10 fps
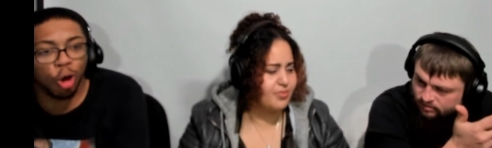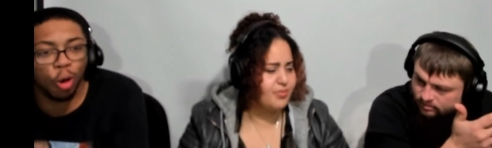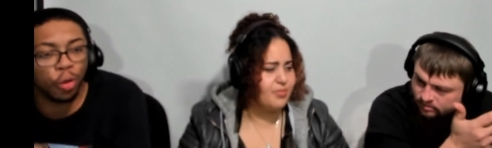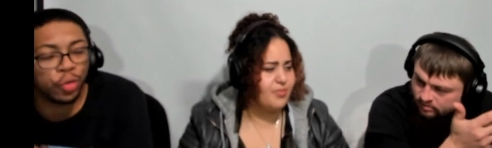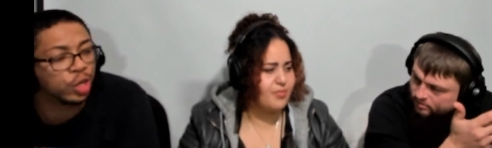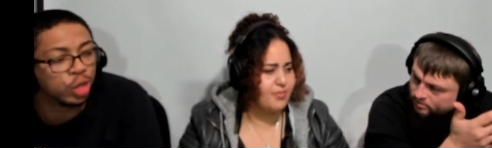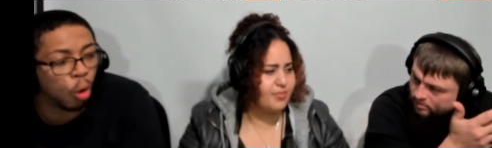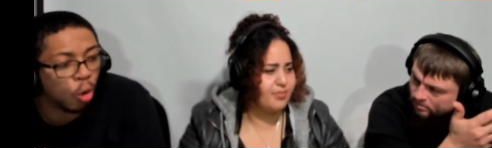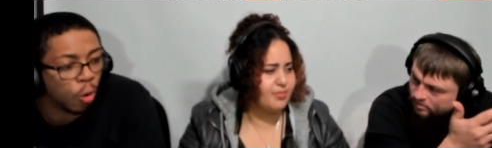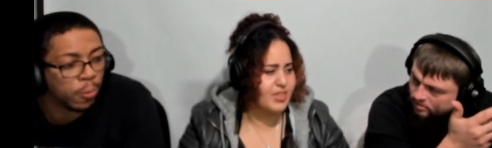Speaker 1: hold the
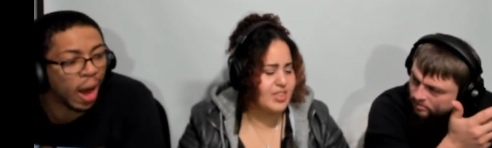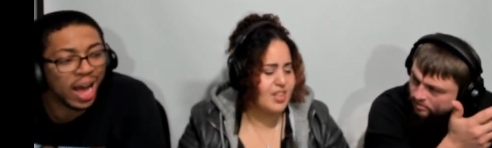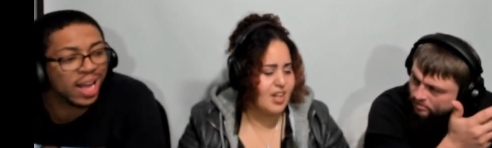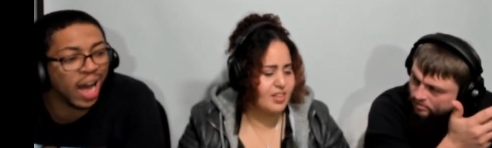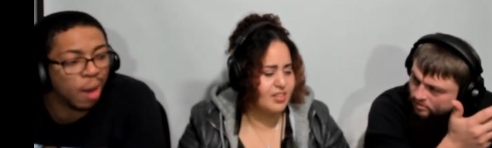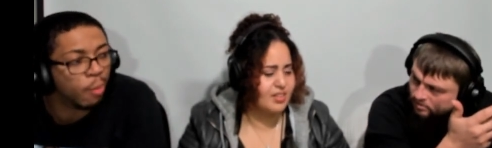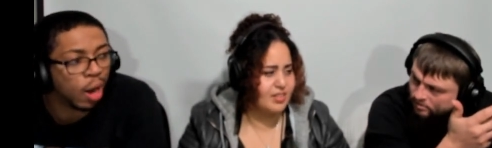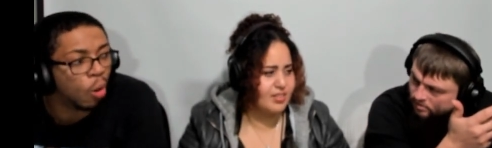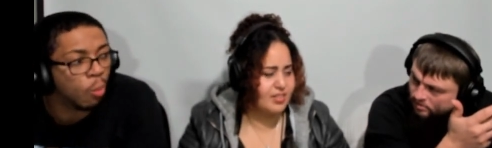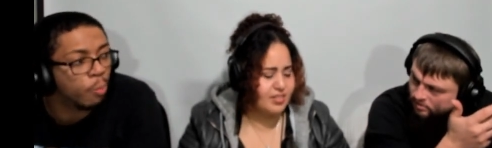door open i got
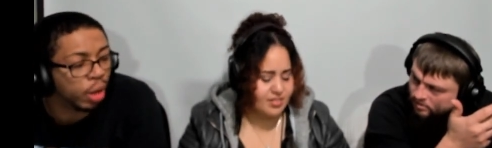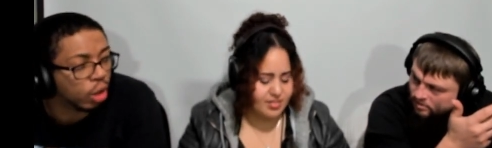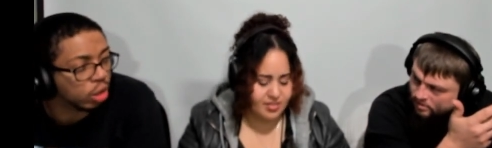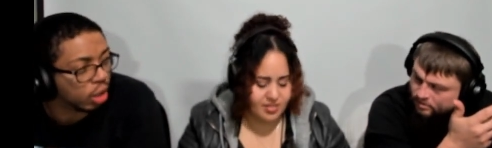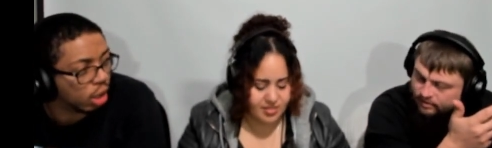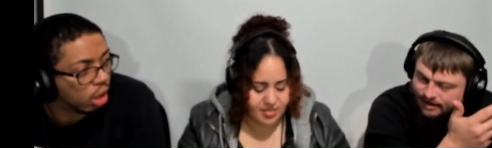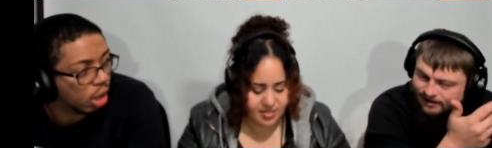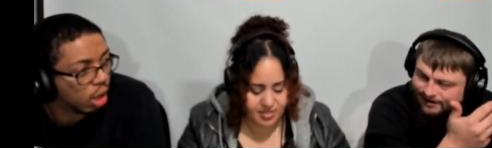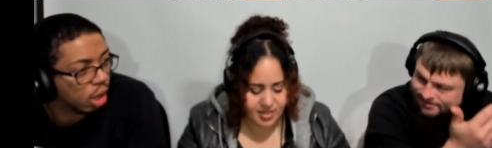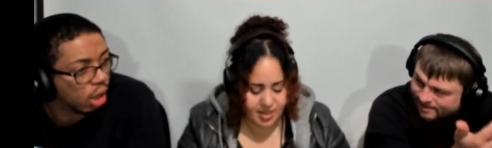my own building
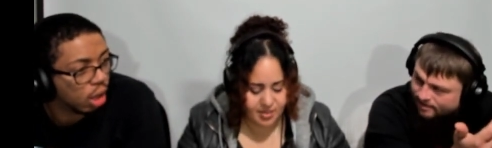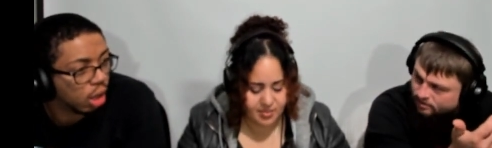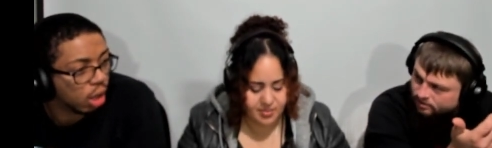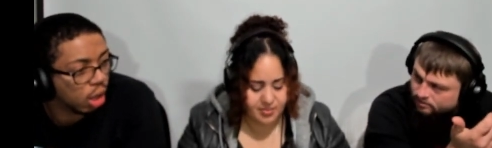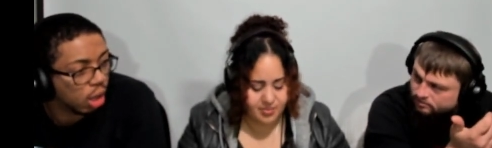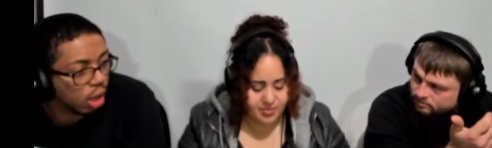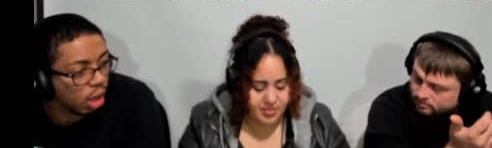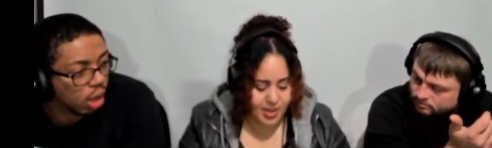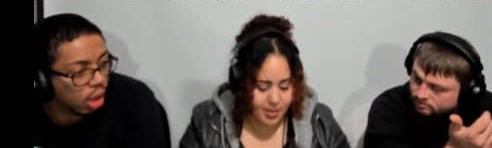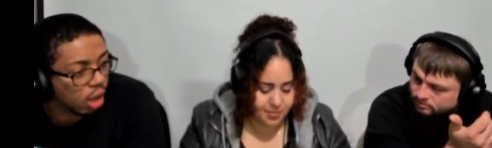
Speaker 2: exactly
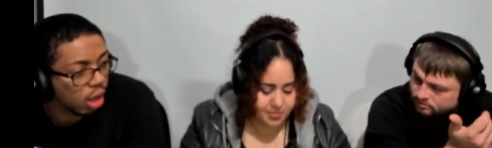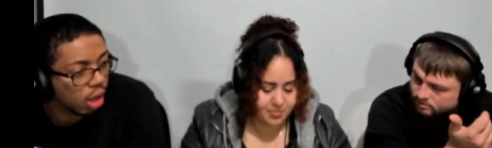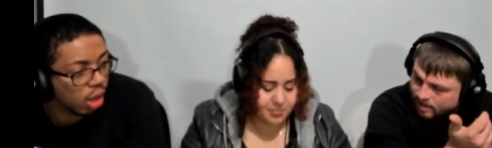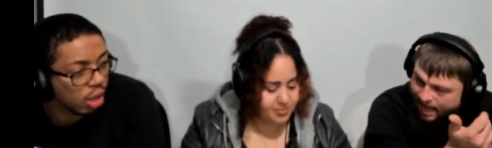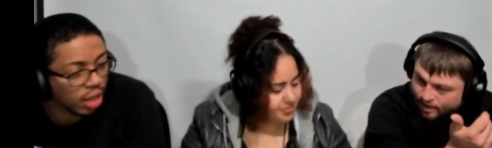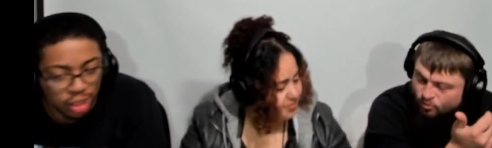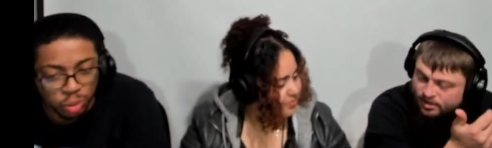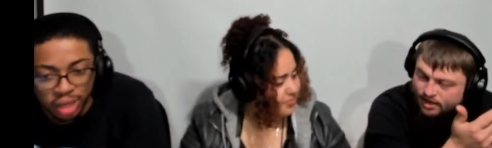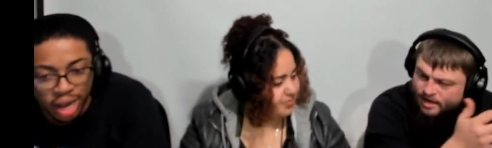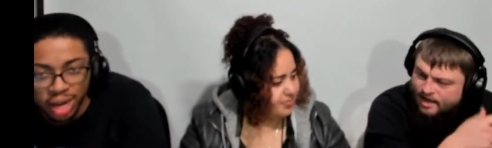yeah,
Speaker 1: that's
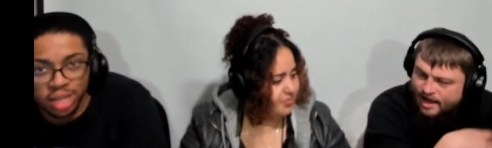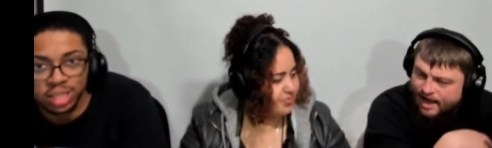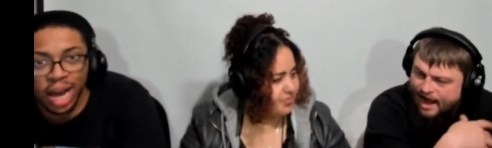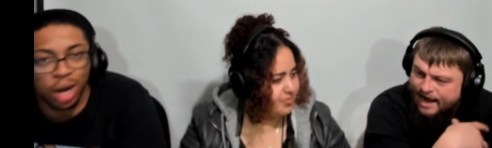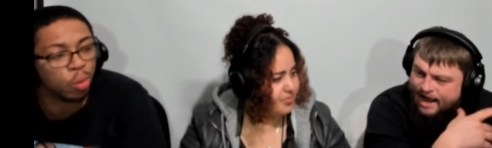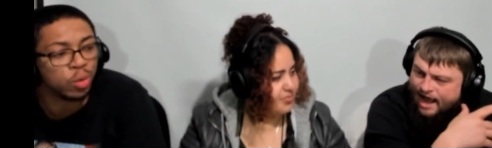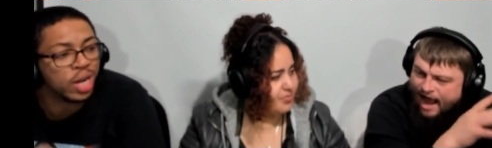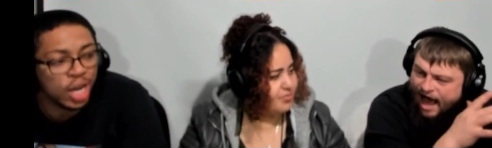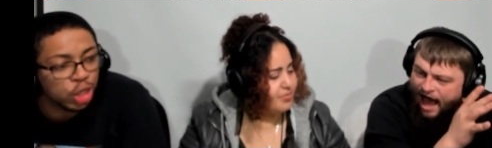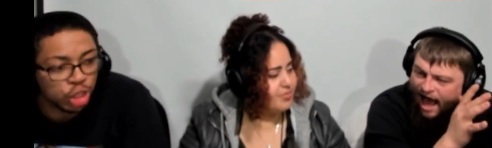what that is I, I don't
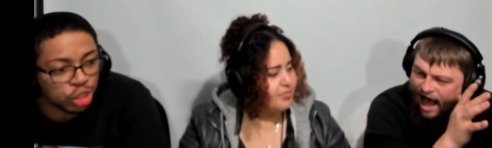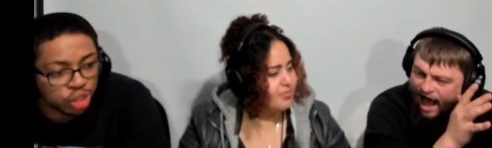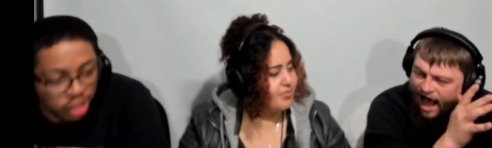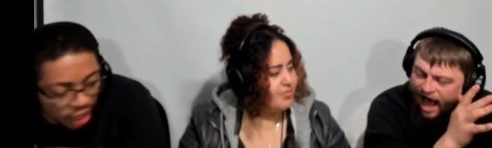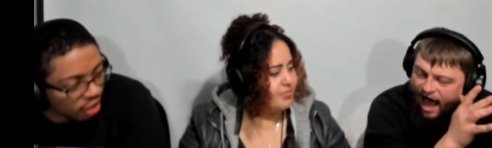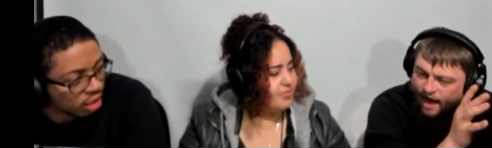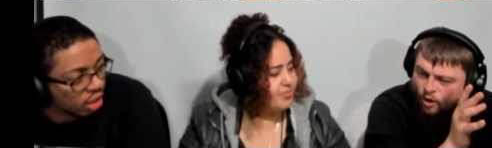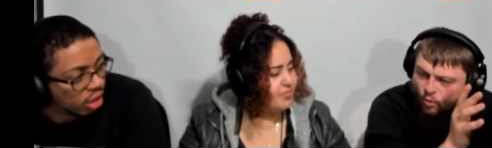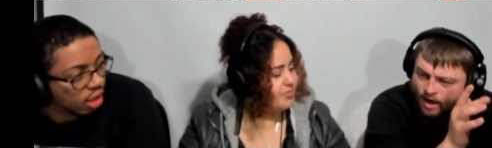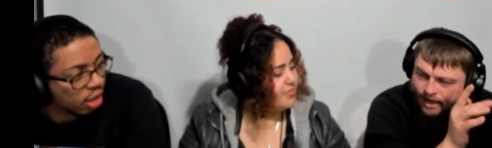need your shit
Speaker 2: i
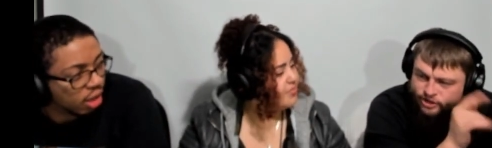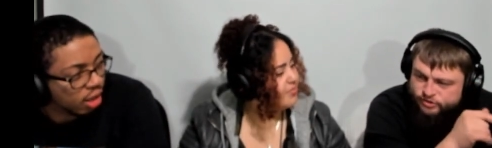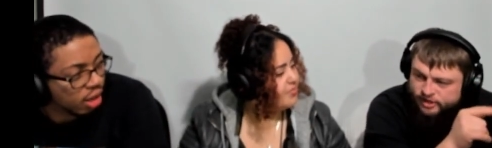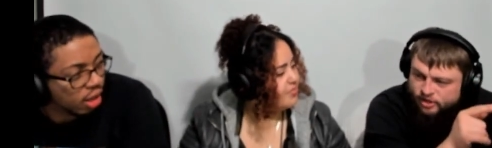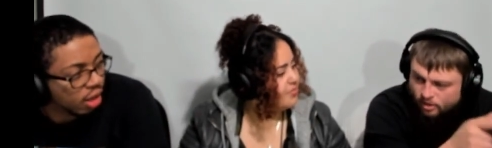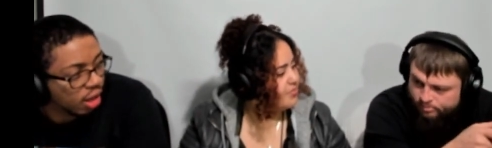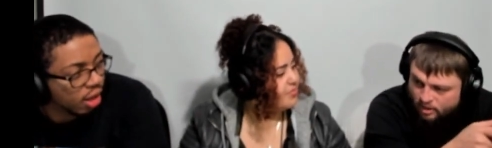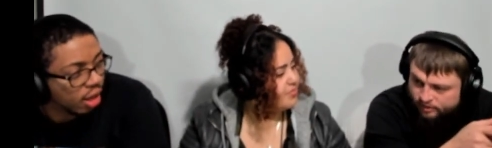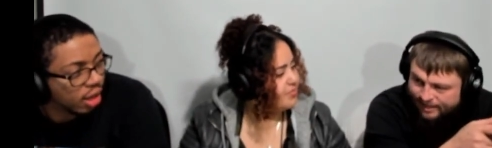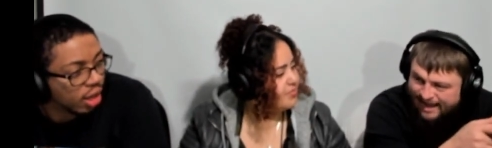don't want entry to your
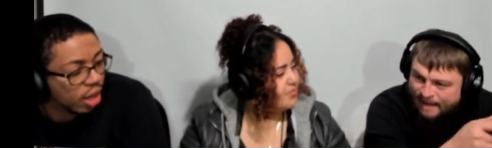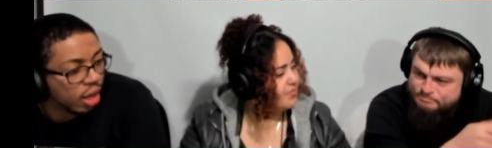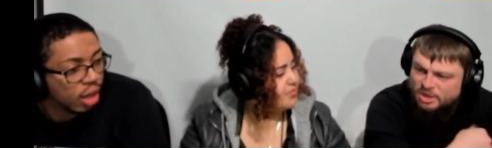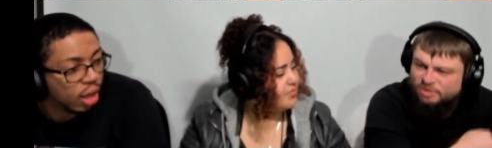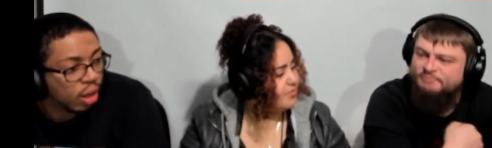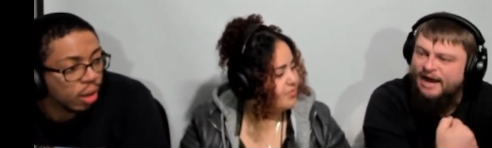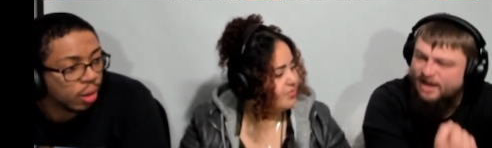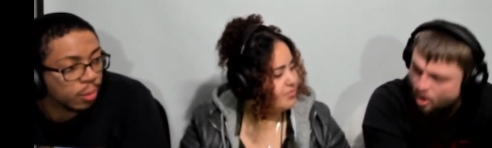building i'm building my